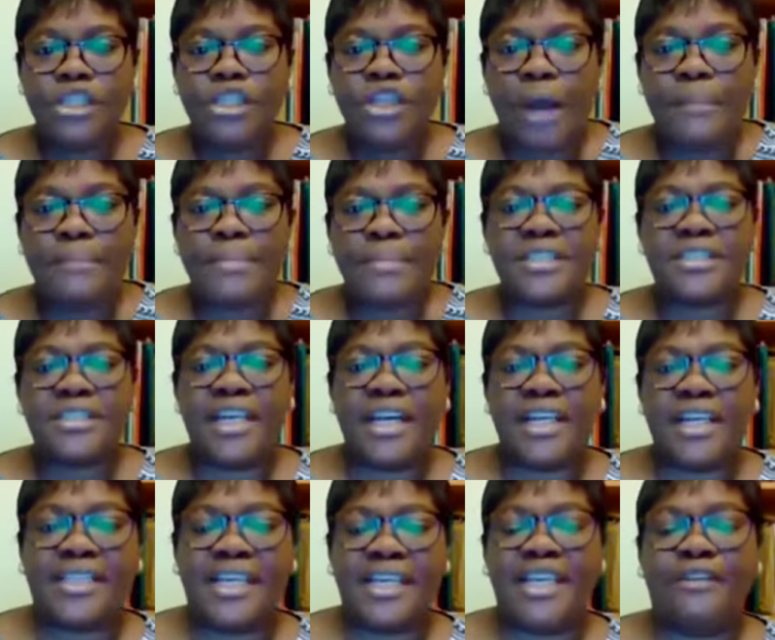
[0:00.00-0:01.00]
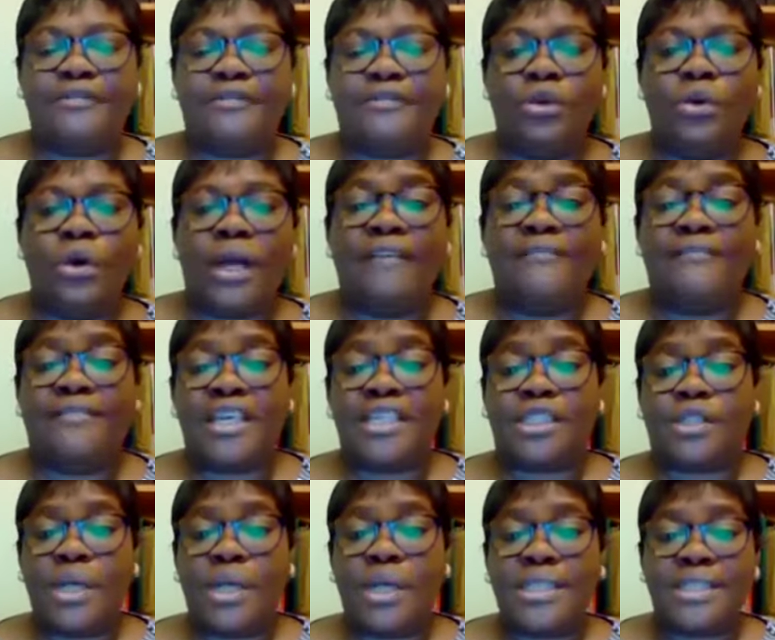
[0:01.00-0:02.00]
Numbers 13, if you look at
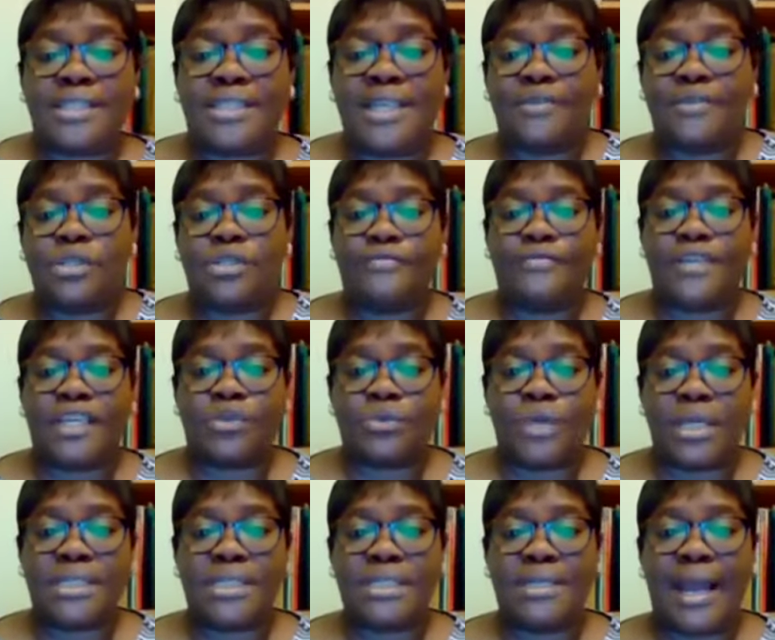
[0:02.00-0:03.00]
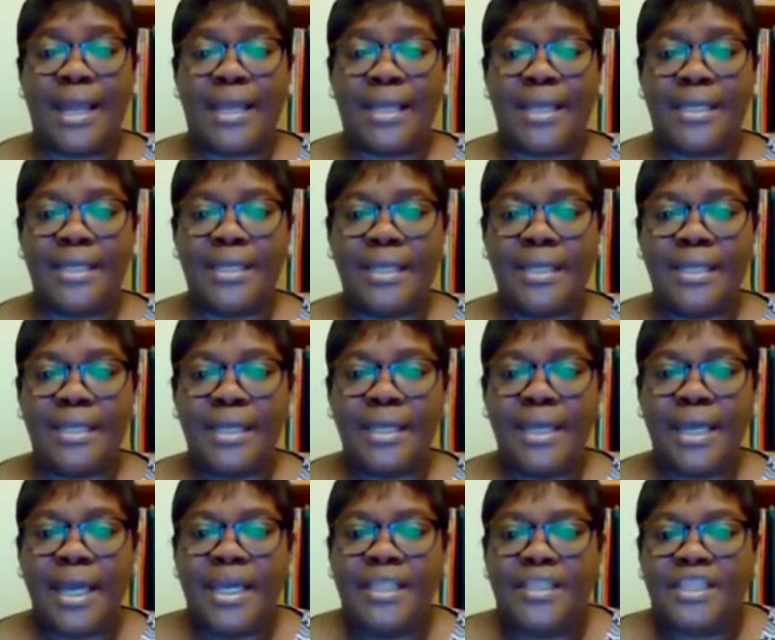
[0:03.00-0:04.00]
verse 27 to verse 29,
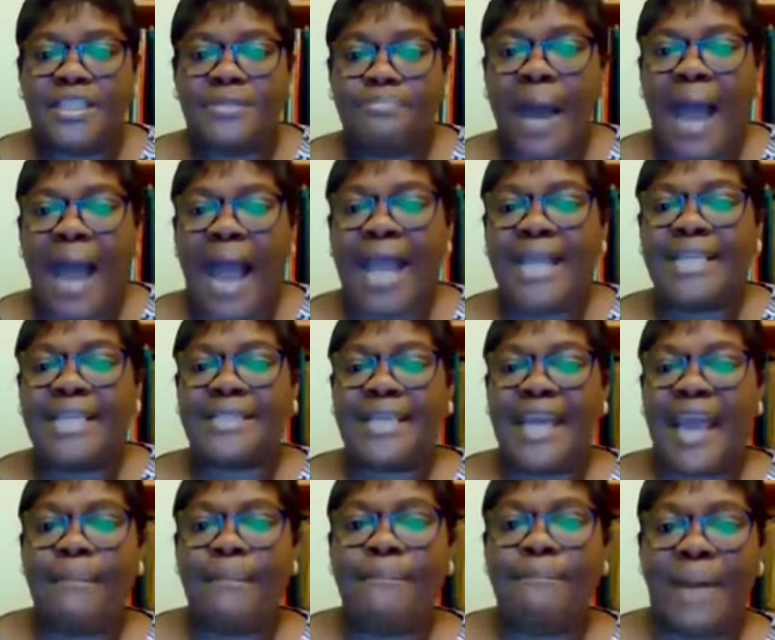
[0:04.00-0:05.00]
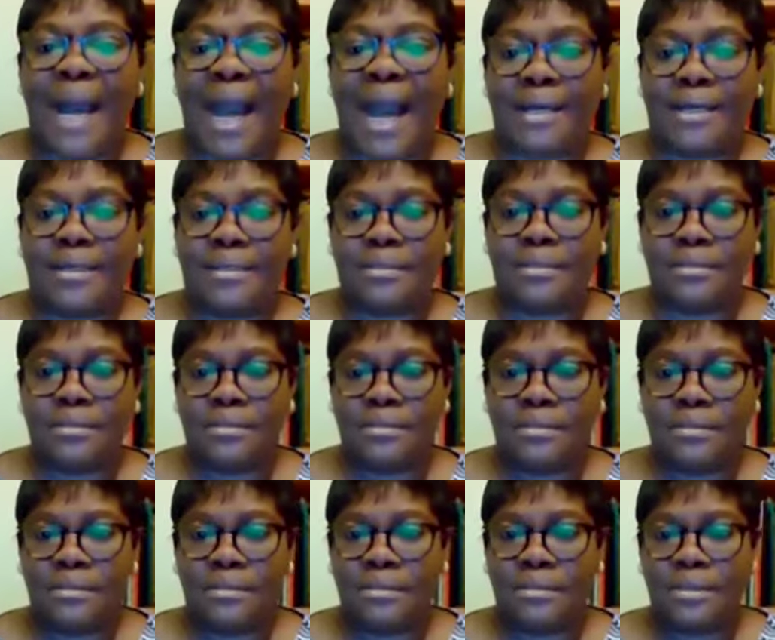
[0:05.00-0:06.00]
the spies came back
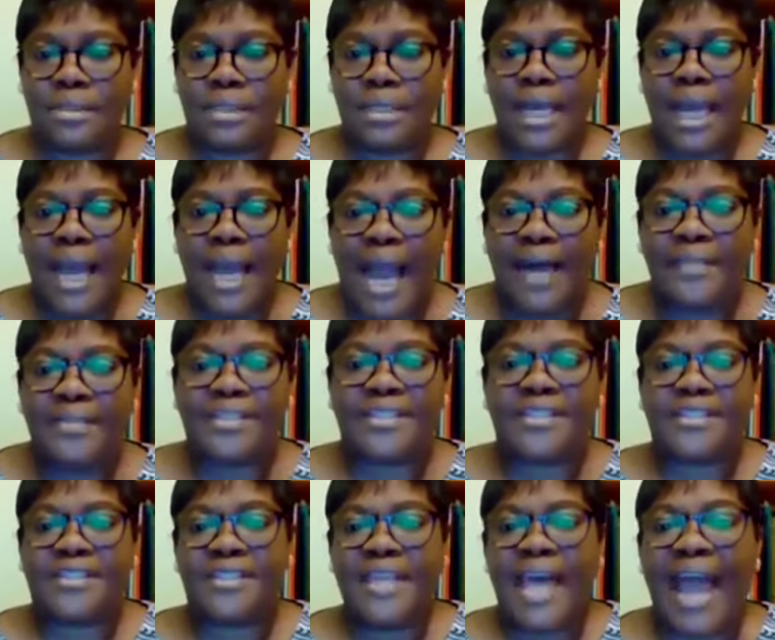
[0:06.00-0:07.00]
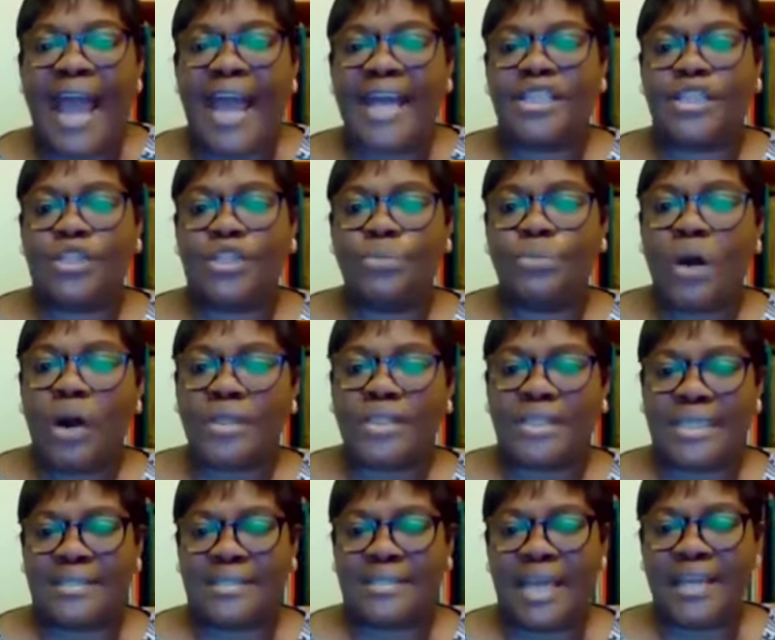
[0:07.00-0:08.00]
and they said to
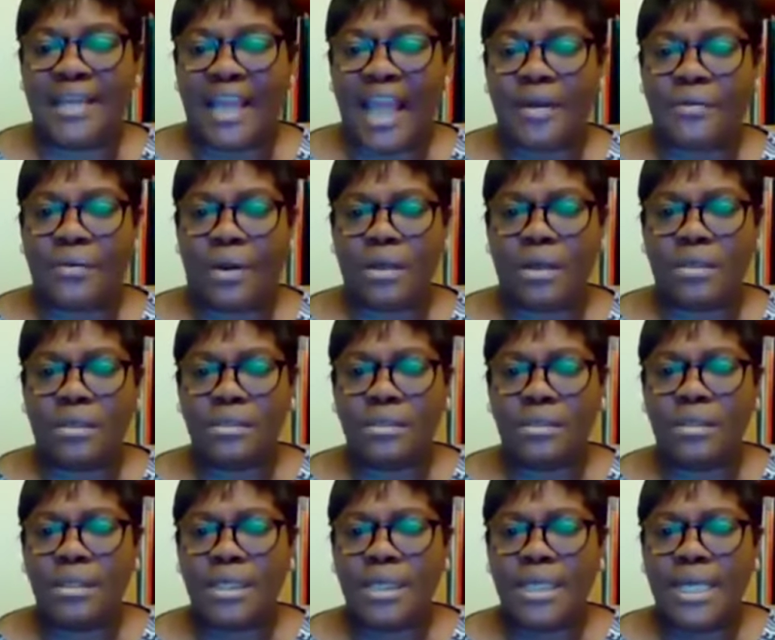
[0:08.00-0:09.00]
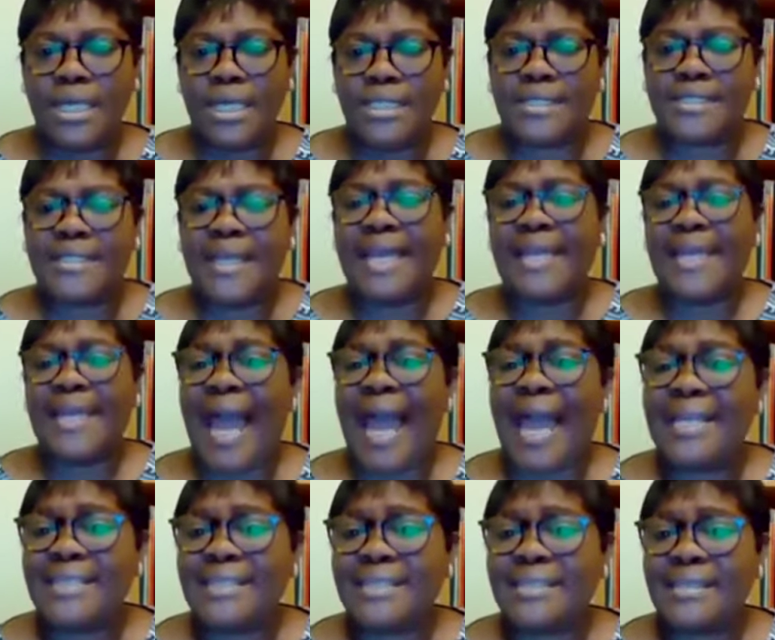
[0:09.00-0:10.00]
Moses and Aaron, they say,
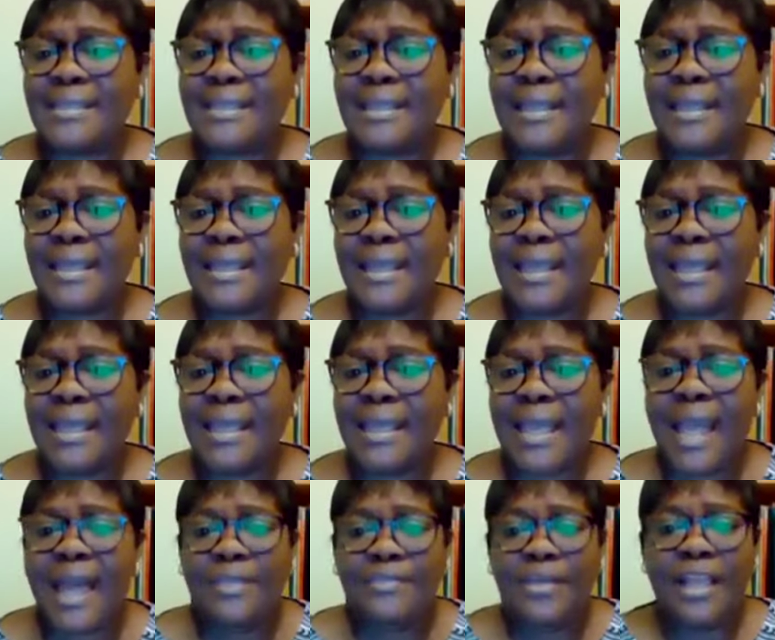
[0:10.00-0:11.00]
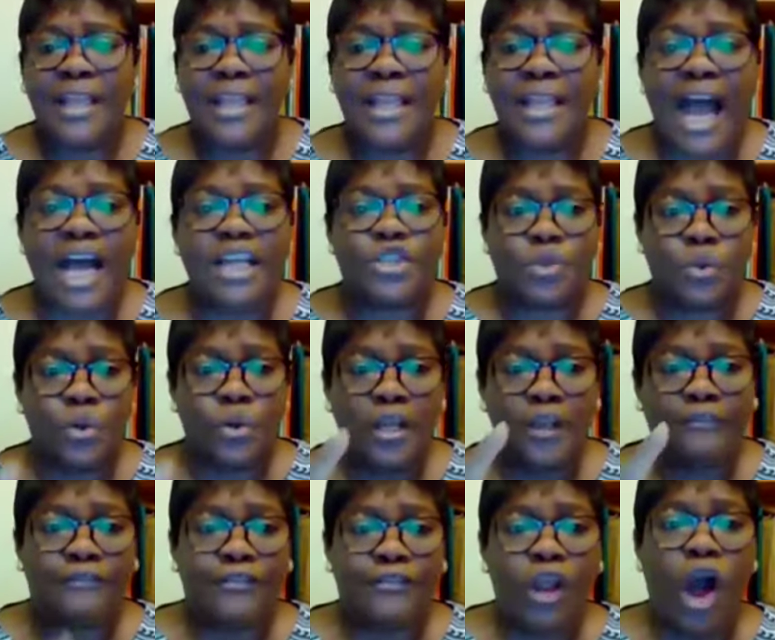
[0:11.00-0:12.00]
yes, the land
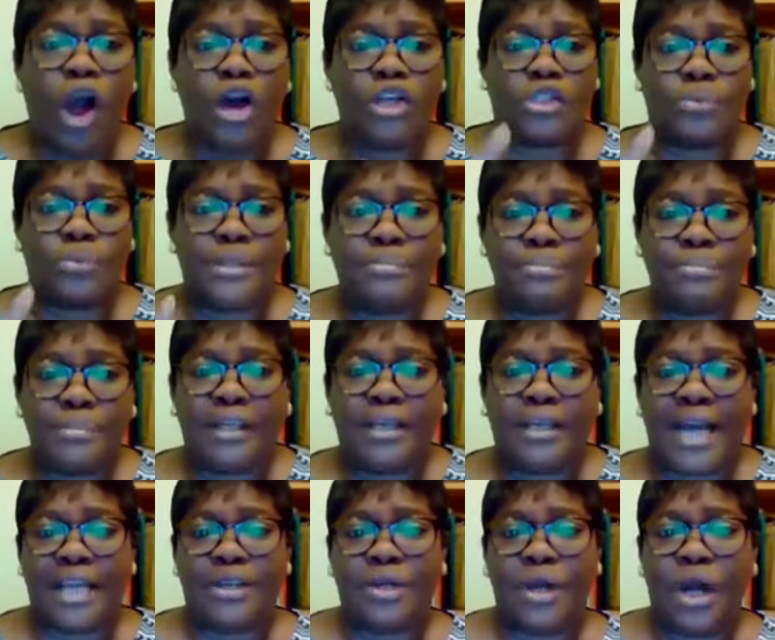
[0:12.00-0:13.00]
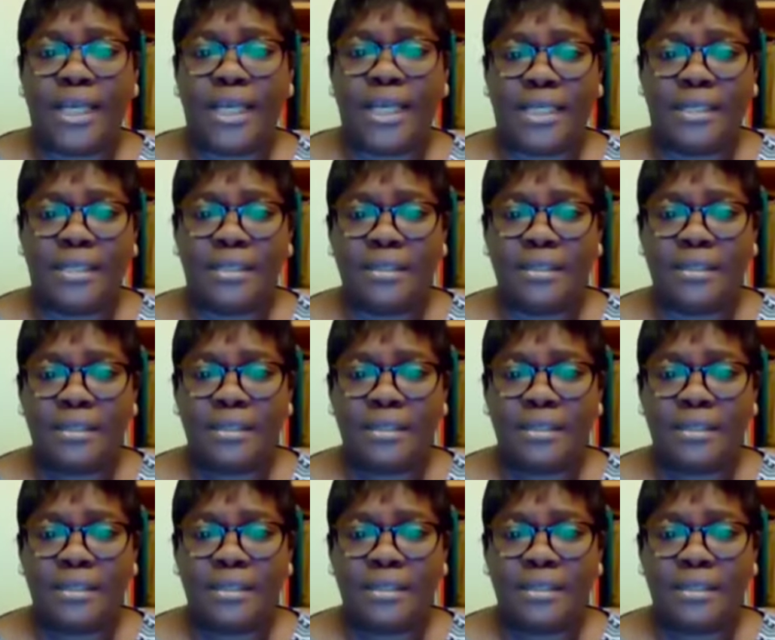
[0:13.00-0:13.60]
truly flows with milk and honey.